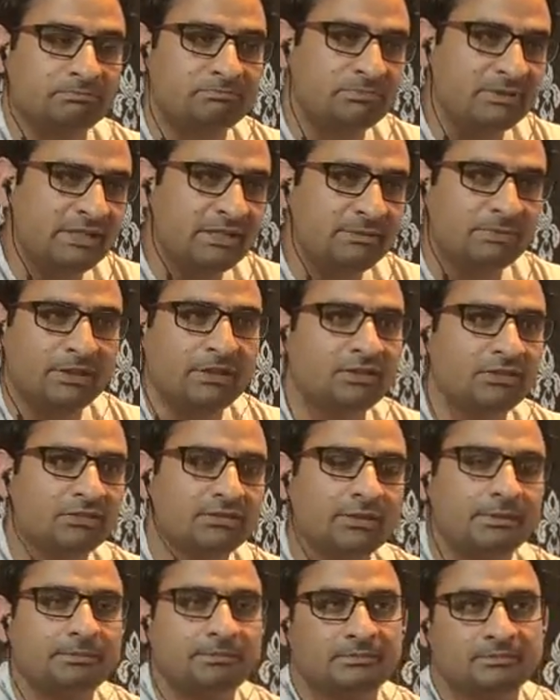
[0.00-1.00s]
peep into
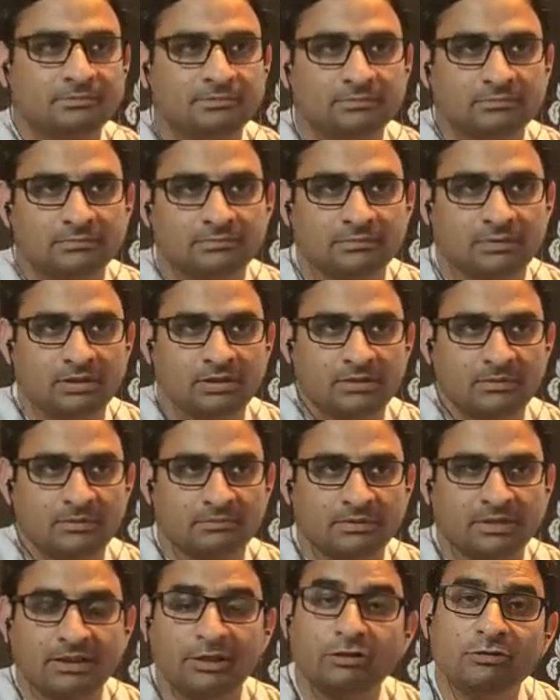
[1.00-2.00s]
the
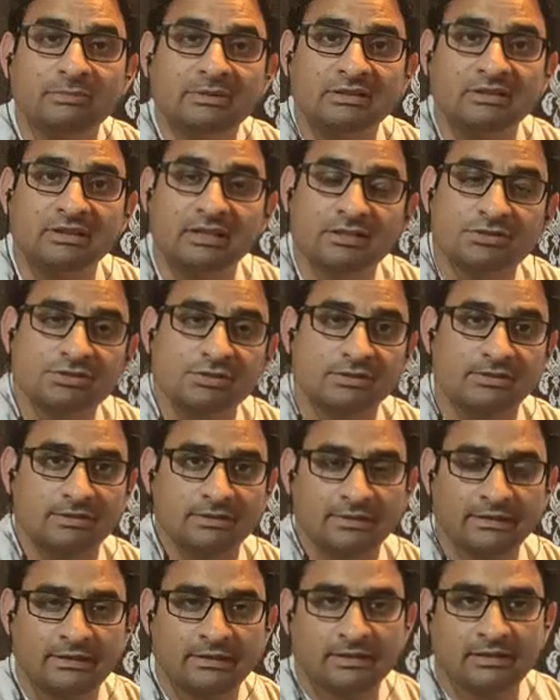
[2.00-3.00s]
human nature.
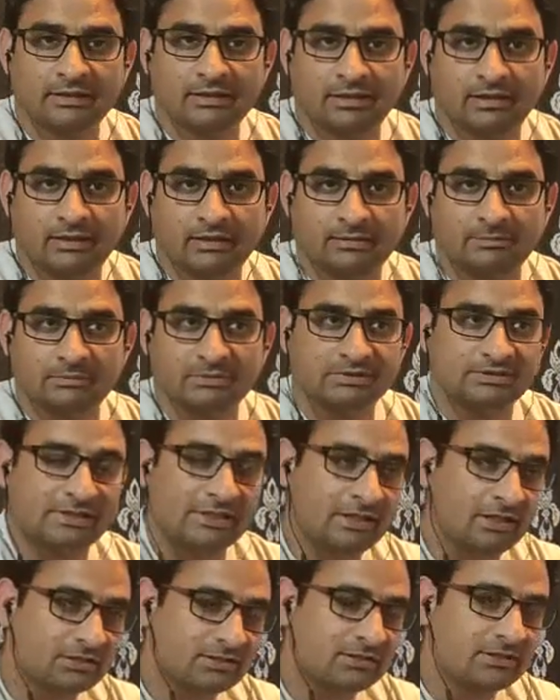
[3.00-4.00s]

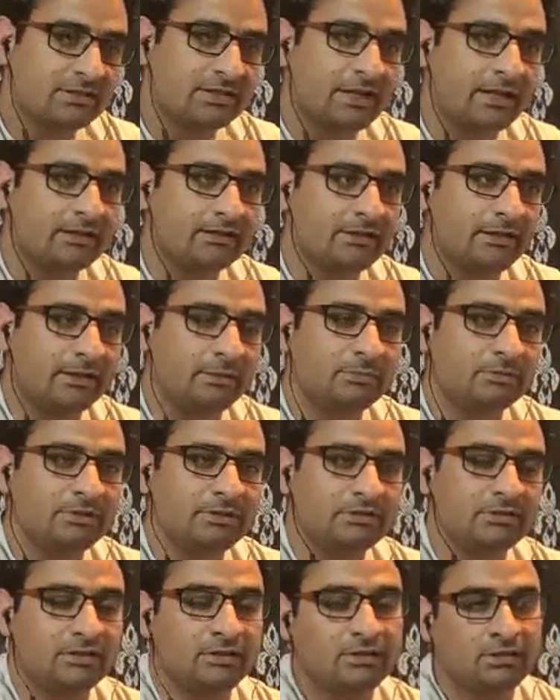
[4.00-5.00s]
Jane Austen had
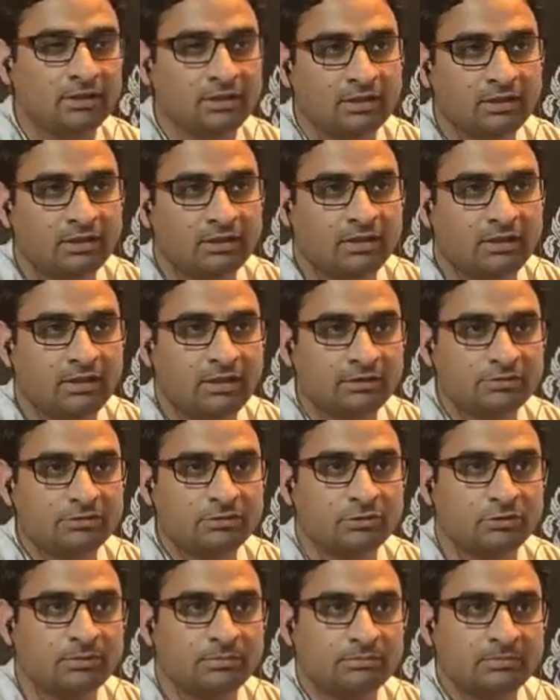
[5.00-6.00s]
ability
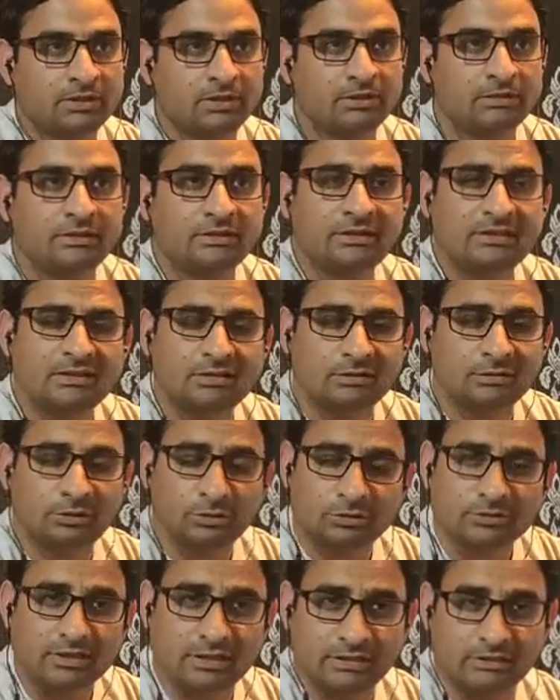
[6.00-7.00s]
to
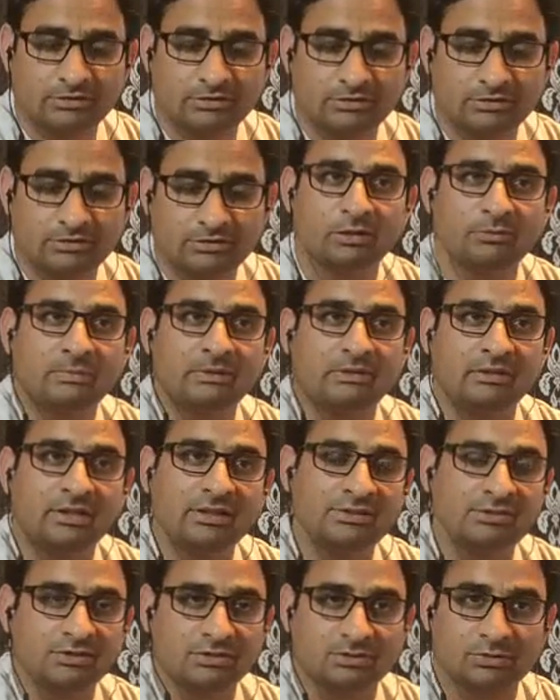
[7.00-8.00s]
look into the human
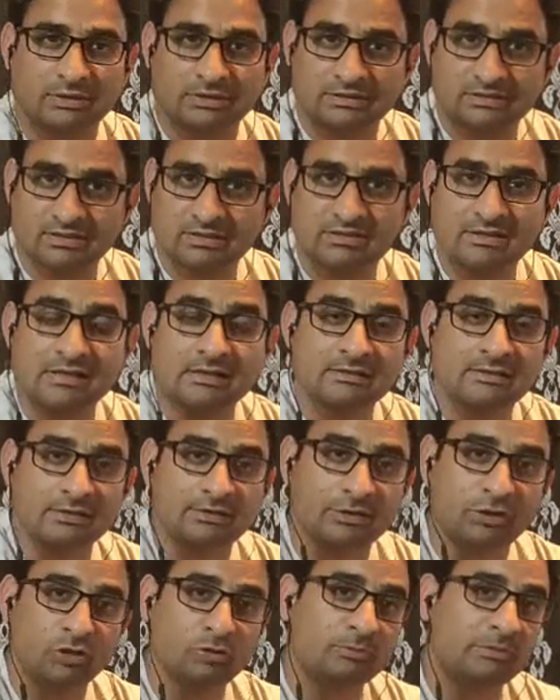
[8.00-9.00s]
nature, to understand
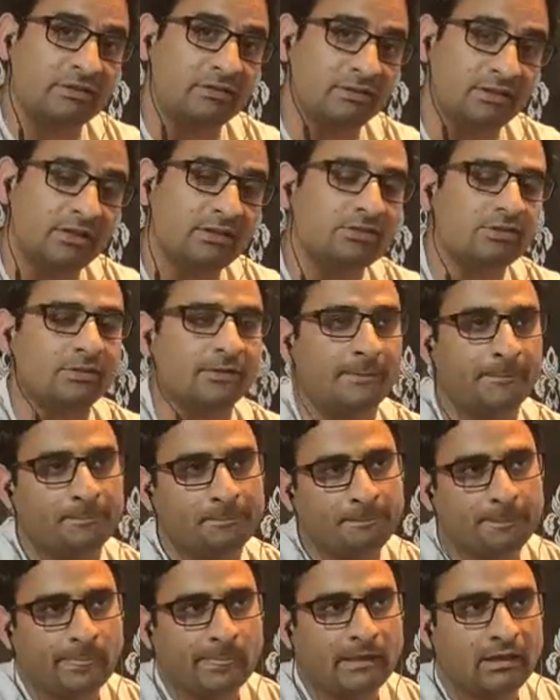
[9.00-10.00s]
that human nature,
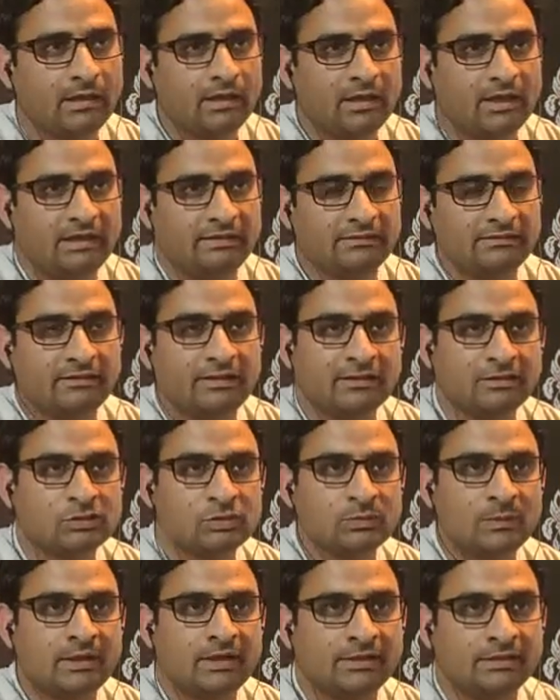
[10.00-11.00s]
and
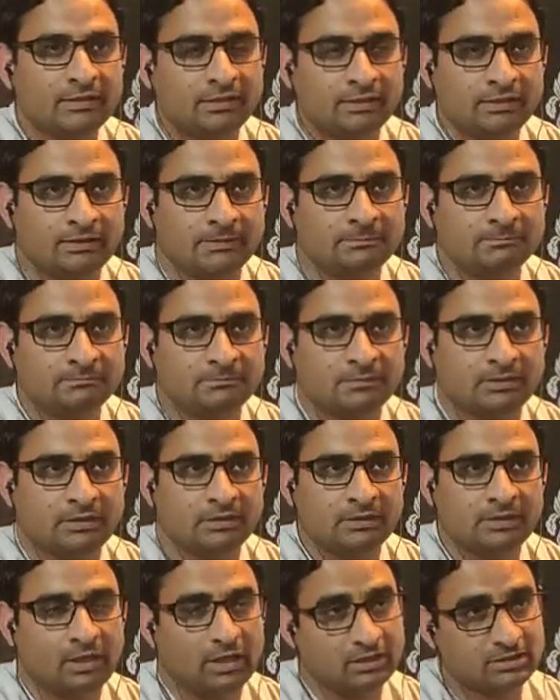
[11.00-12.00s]
that's why
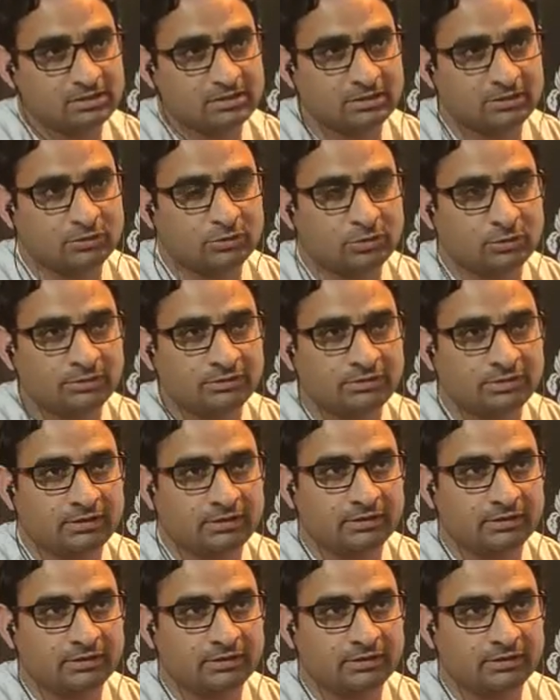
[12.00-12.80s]
Austen could,